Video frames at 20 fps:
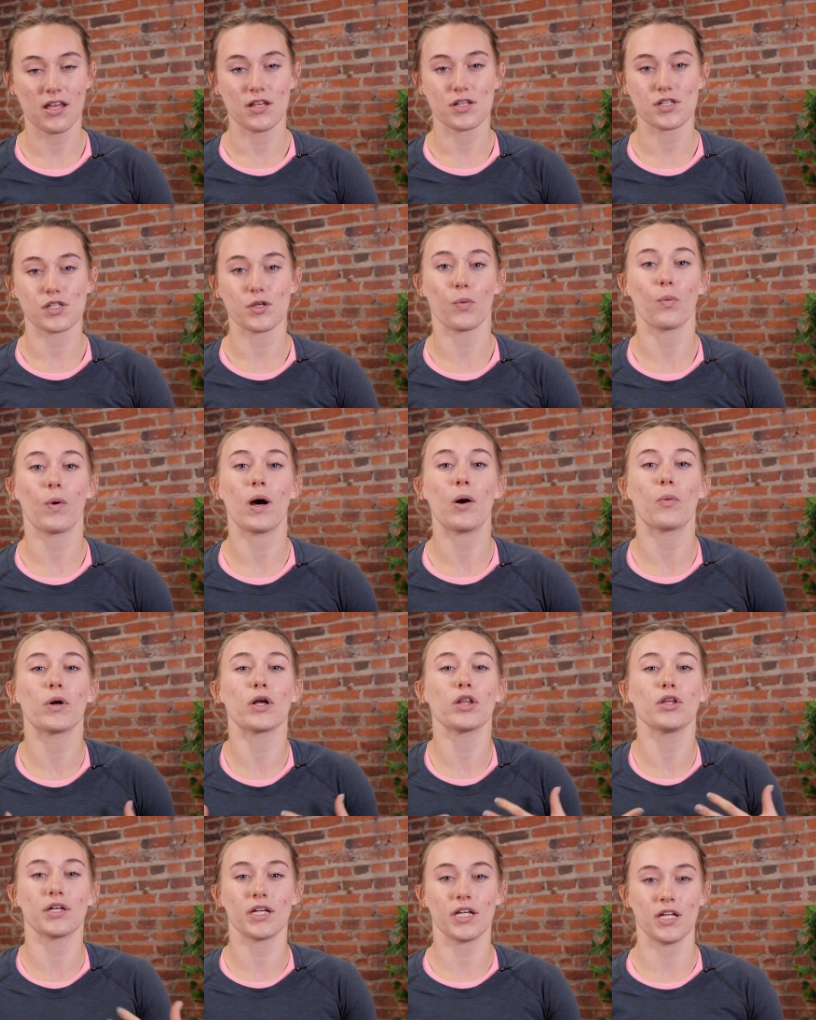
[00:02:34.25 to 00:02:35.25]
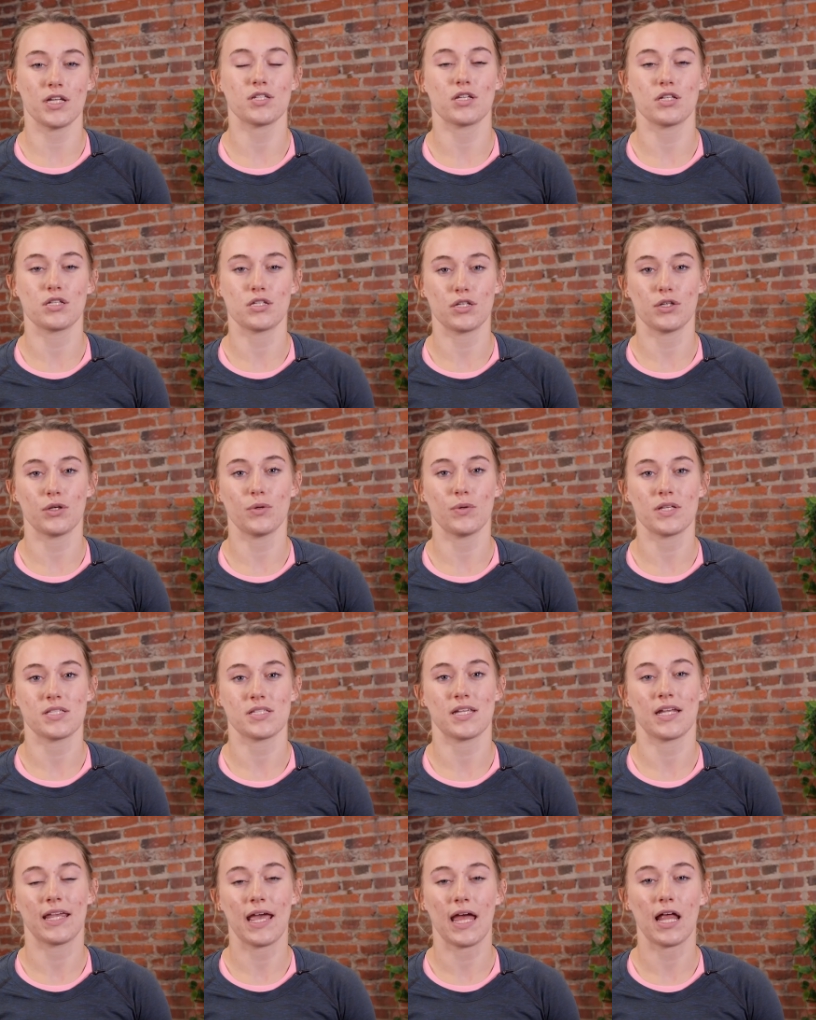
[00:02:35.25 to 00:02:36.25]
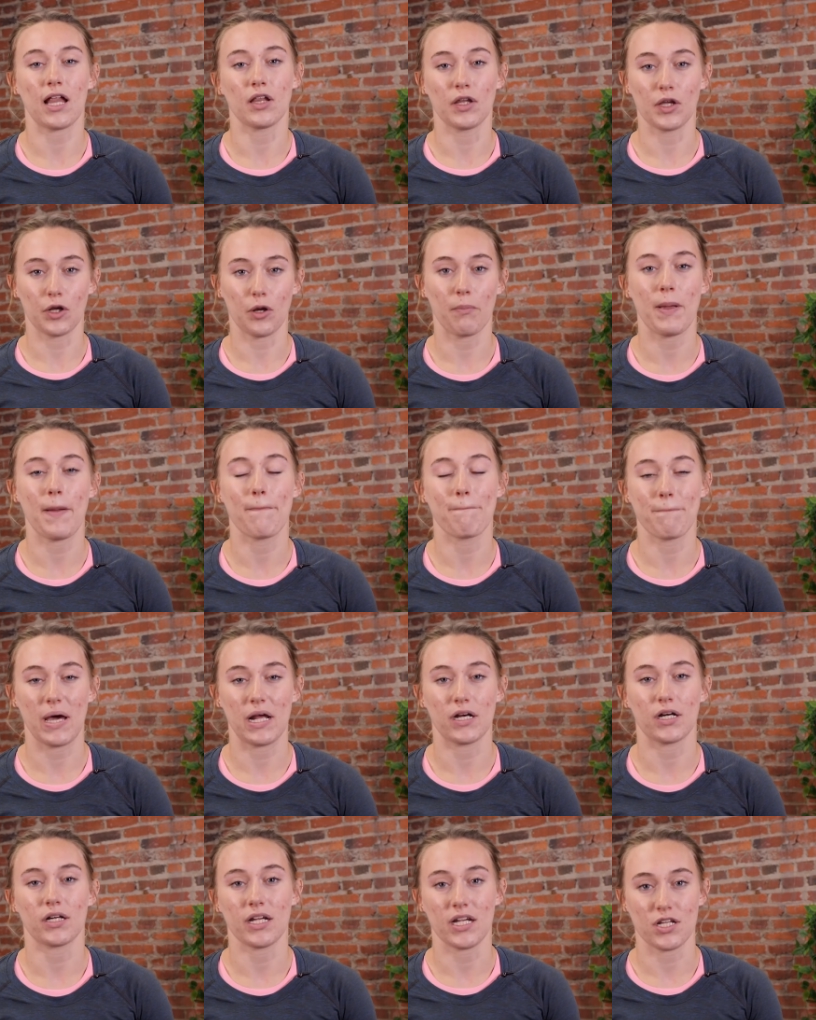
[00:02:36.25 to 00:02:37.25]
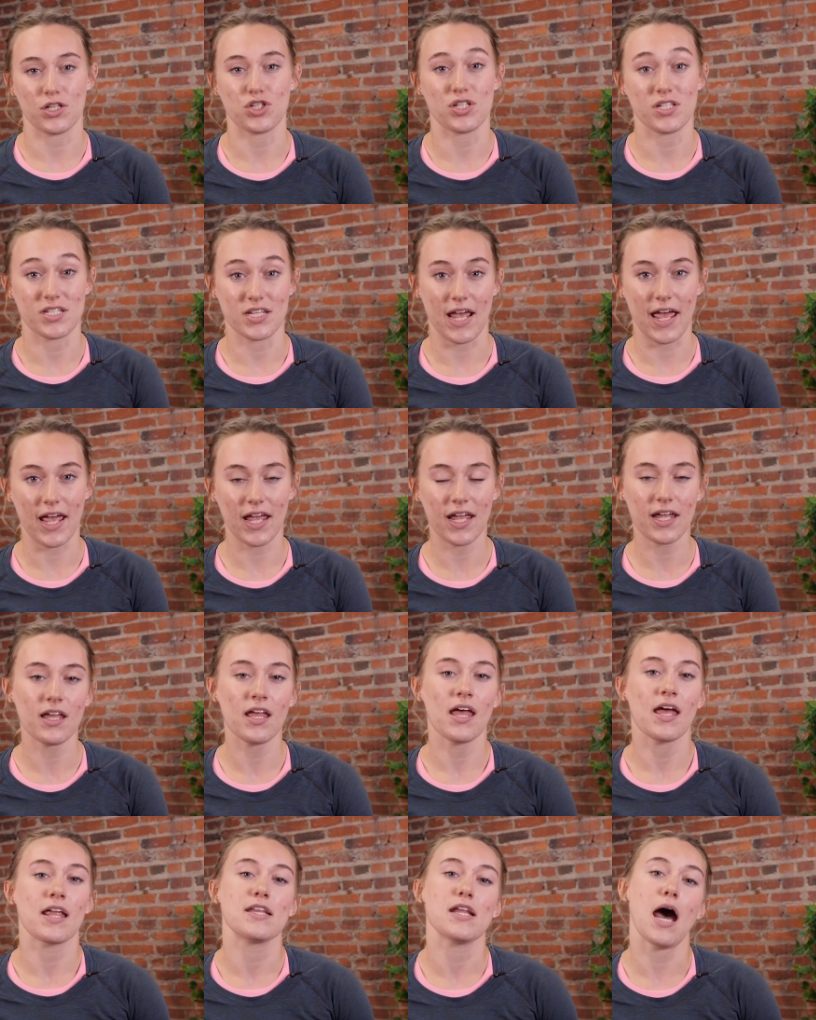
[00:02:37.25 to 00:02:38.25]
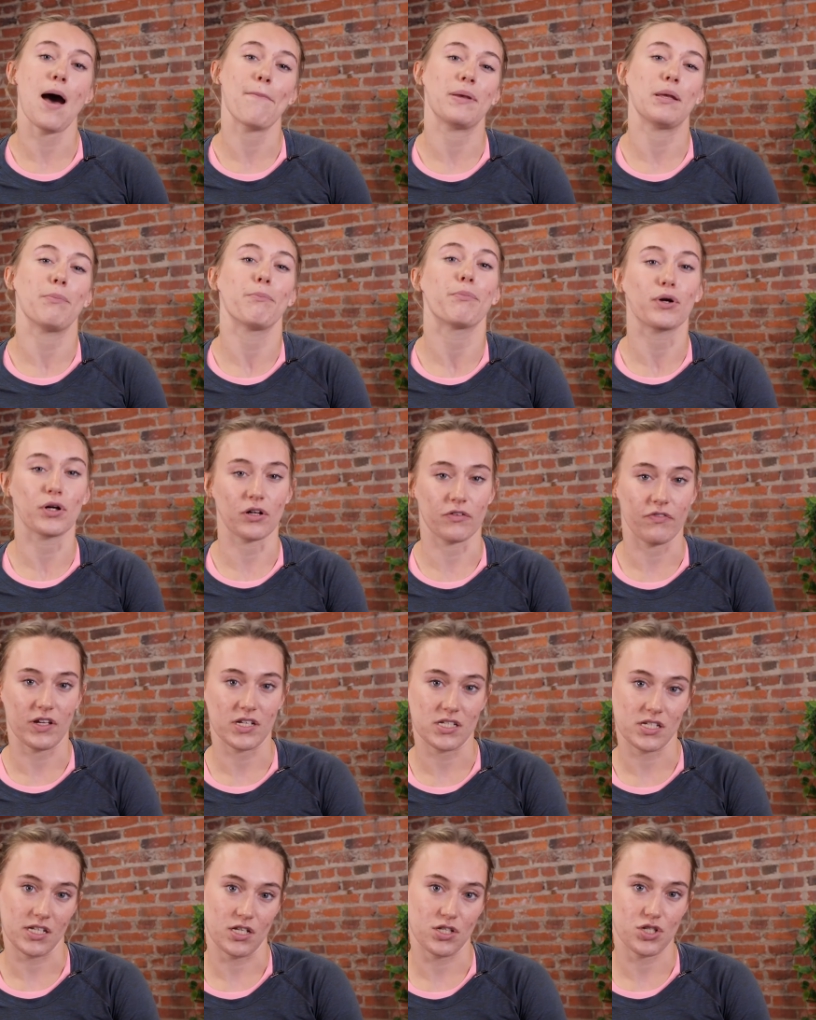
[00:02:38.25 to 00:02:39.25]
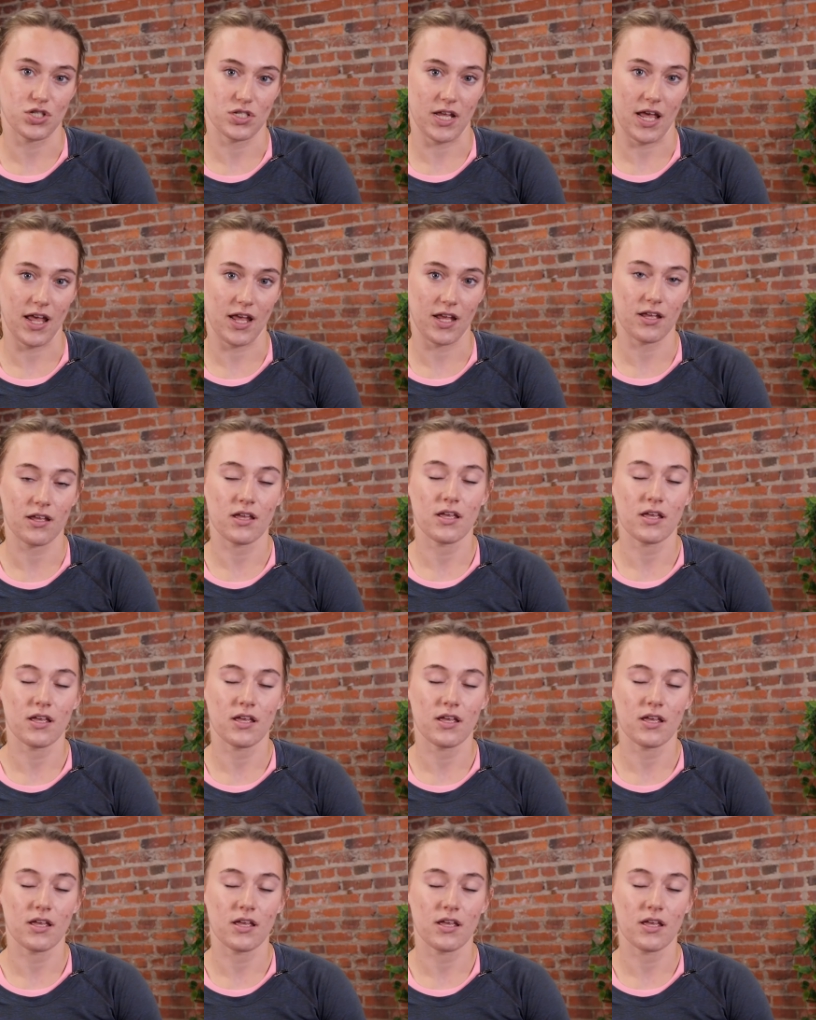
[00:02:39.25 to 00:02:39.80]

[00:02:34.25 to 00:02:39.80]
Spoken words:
So what we're looking to do is to get a little bit better each day, not be perfect each day.